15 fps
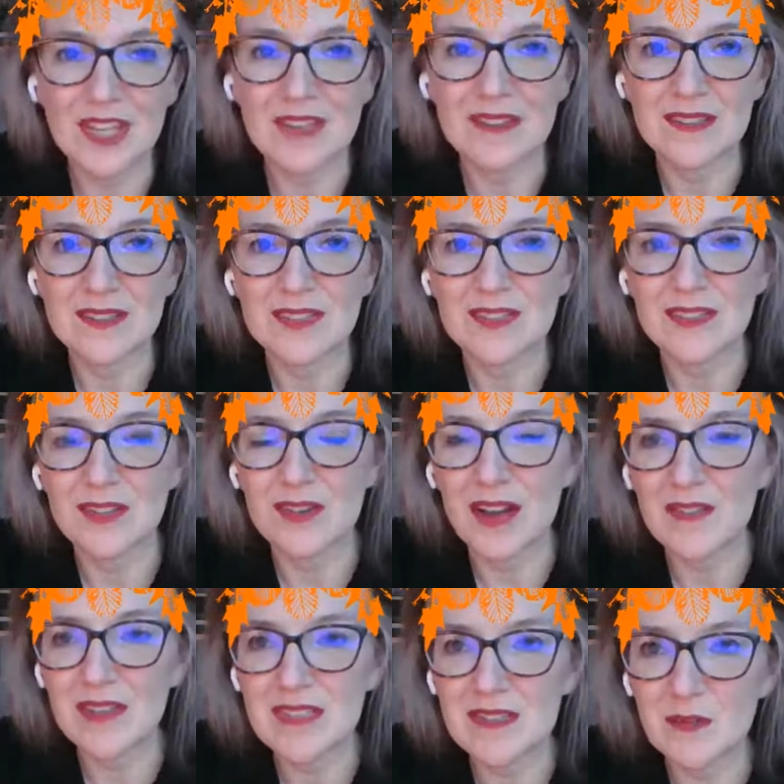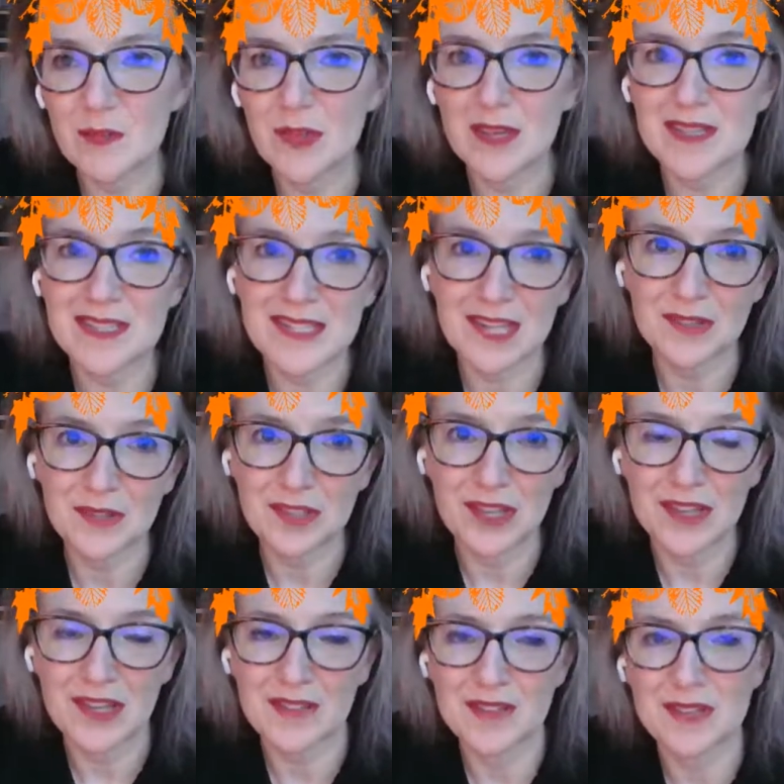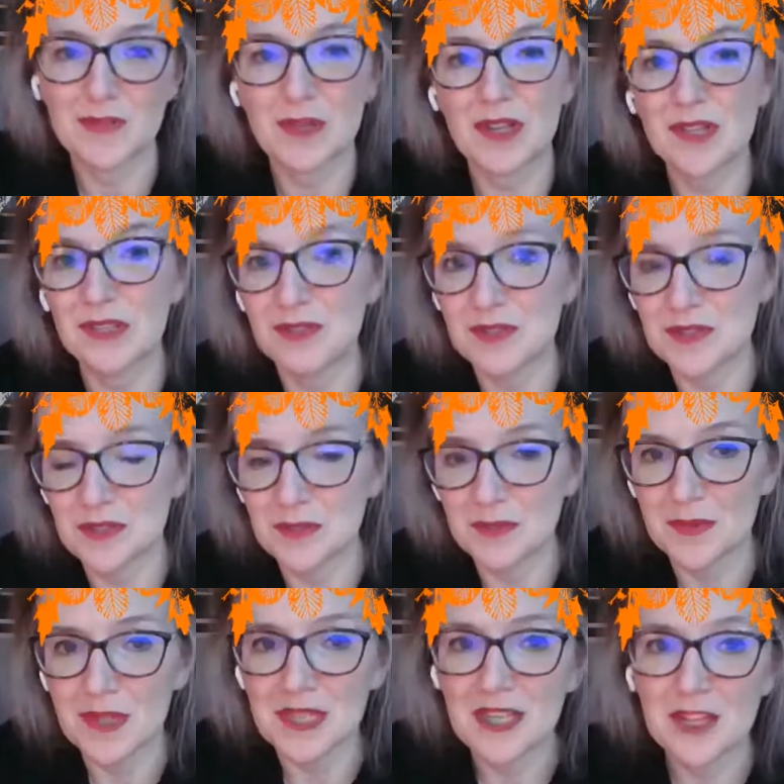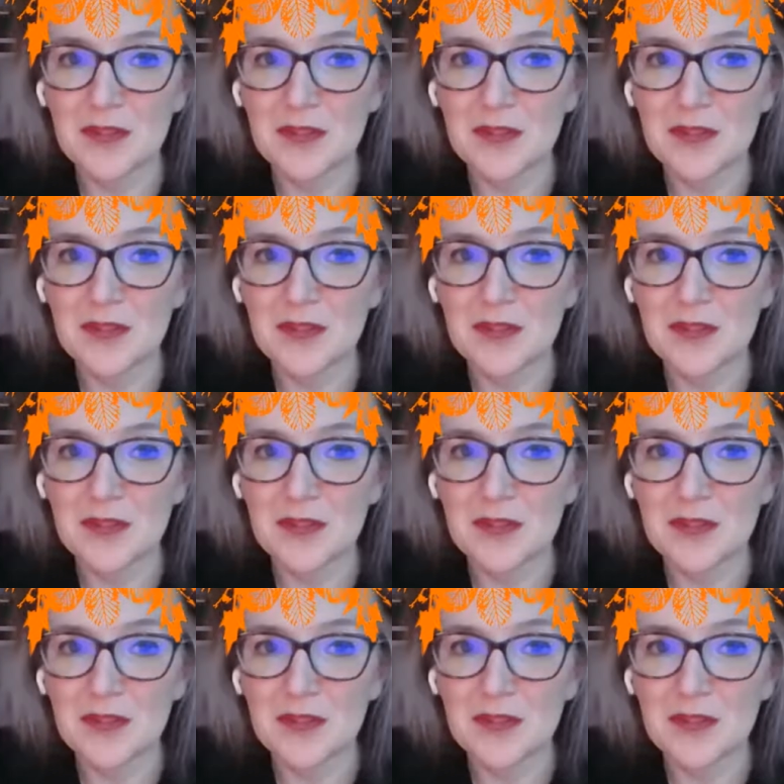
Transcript: you know so having something at soundcloud having something on youtube